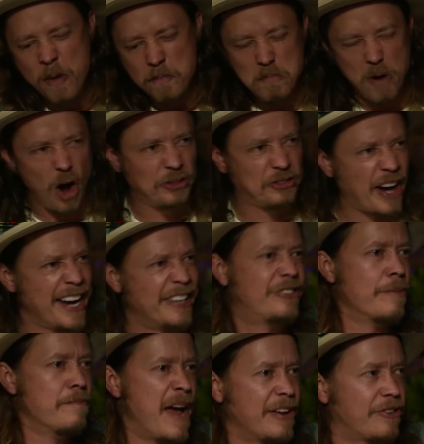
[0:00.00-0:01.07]

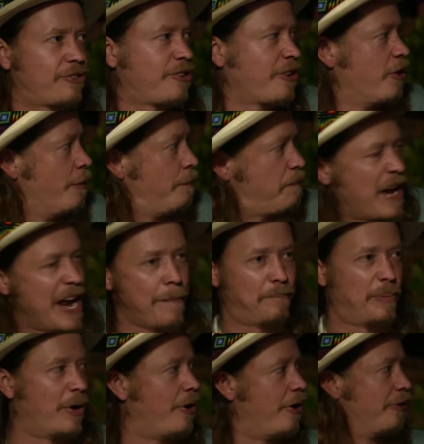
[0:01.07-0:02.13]
multi-dimensional
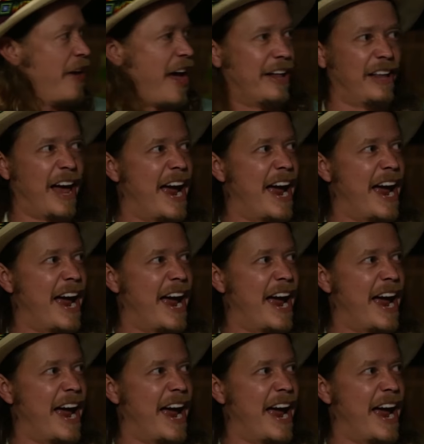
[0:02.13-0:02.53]
people that